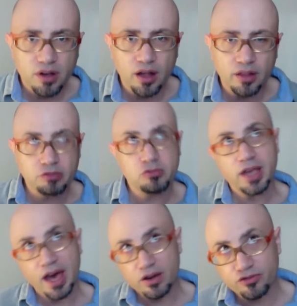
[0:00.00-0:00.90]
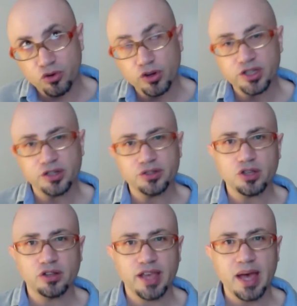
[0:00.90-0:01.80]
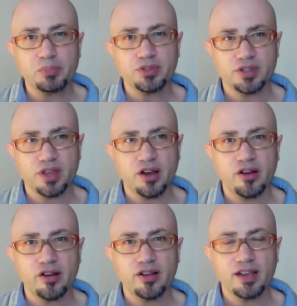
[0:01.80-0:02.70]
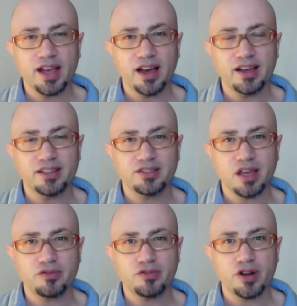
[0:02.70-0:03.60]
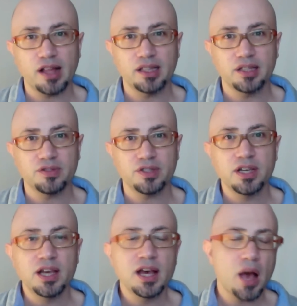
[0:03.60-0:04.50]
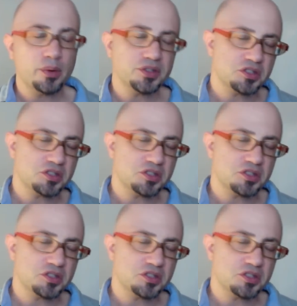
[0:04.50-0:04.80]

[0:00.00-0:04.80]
3 out of 4 years on campus there at Stanford. I went to